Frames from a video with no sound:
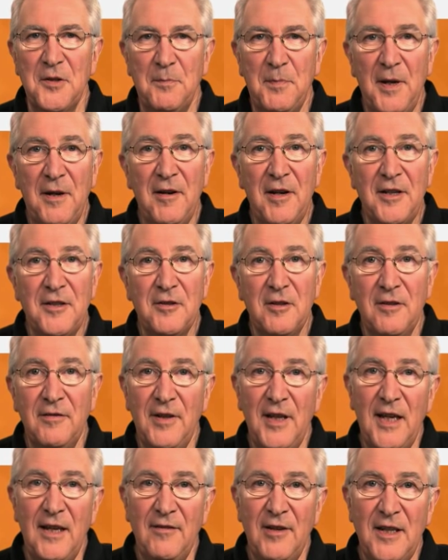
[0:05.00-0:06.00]
superior to a
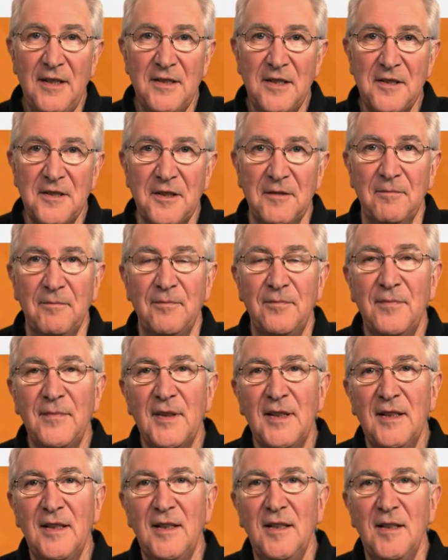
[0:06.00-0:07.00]
VAV system,
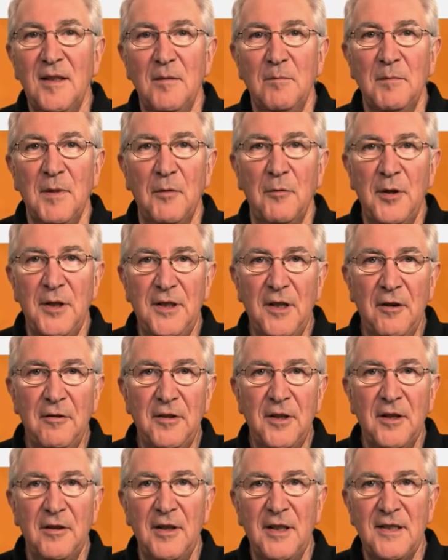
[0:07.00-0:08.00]
but we
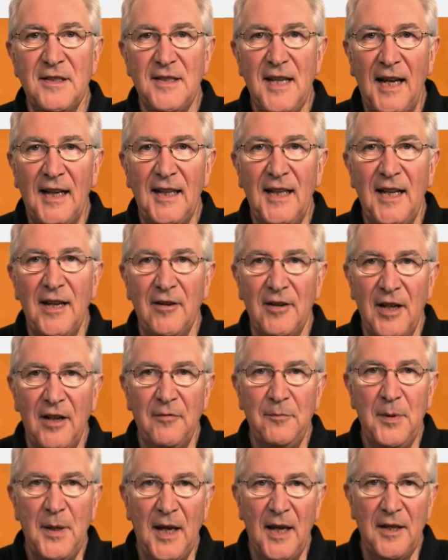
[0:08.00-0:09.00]
don't know exactly how an
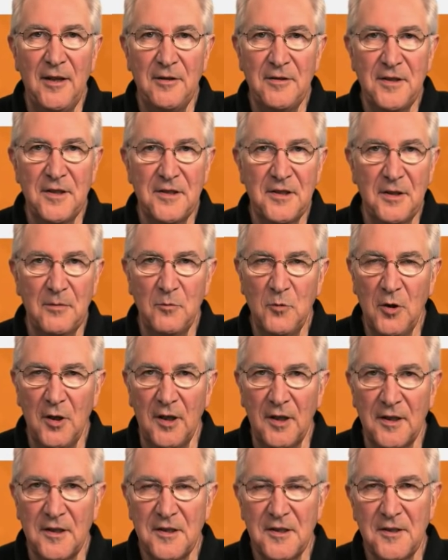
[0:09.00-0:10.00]
FPIU system
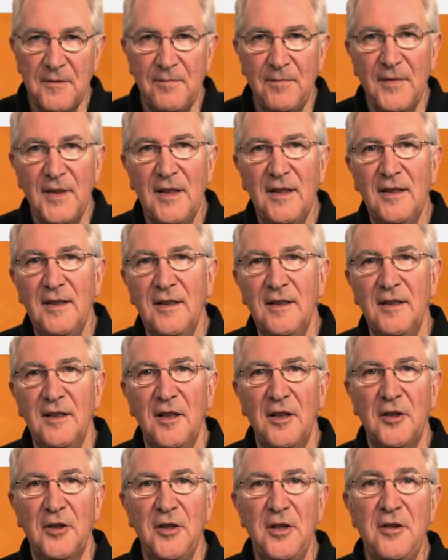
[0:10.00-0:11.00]
works.
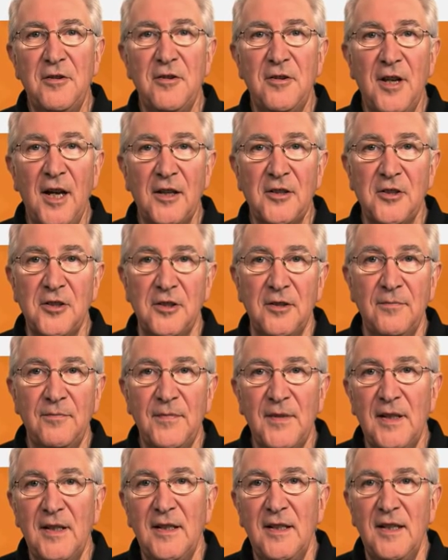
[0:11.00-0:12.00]
A good introduction
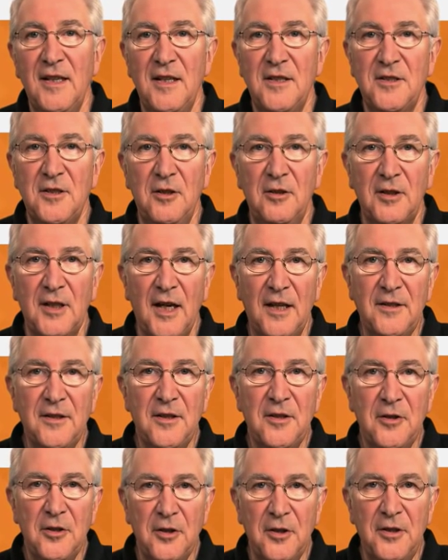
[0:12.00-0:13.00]
is to look
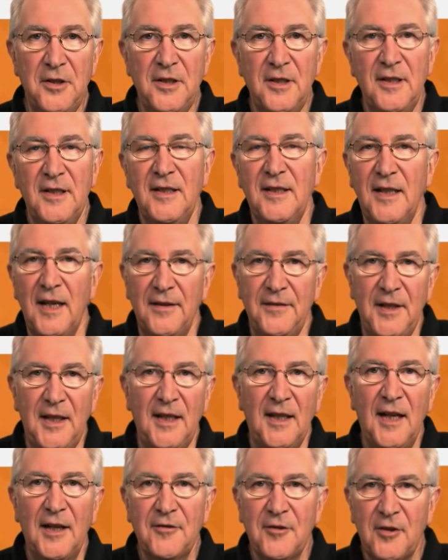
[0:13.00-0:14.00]
under the hood at
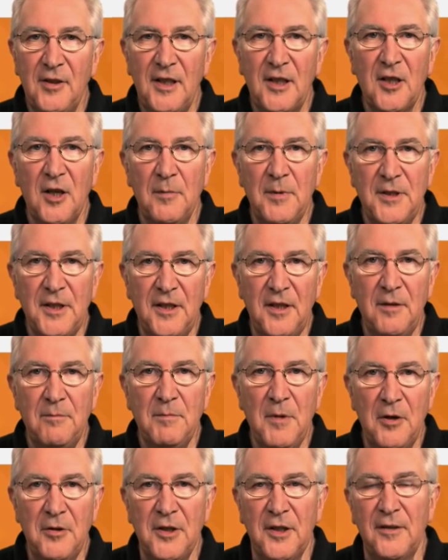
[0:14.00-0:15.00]
the electrically commutated
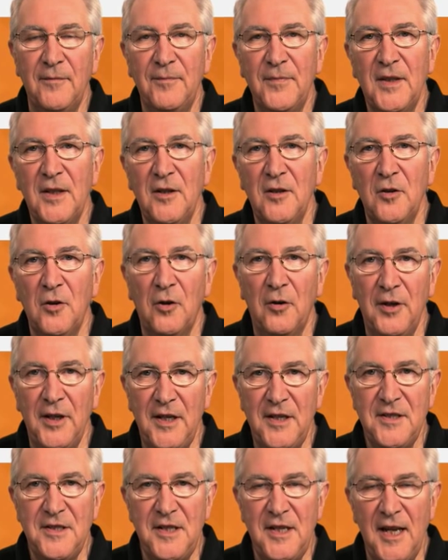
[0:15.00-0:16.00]
motor, or
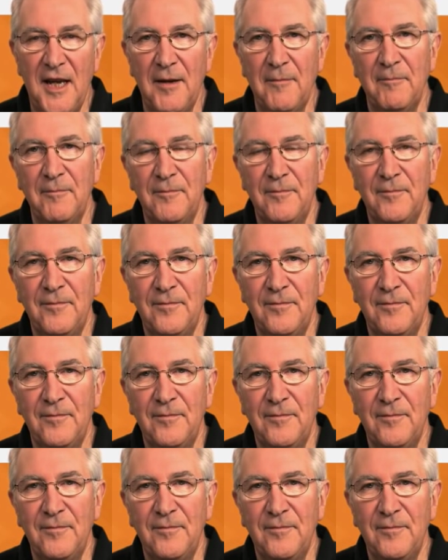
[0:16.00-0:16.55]
ECM.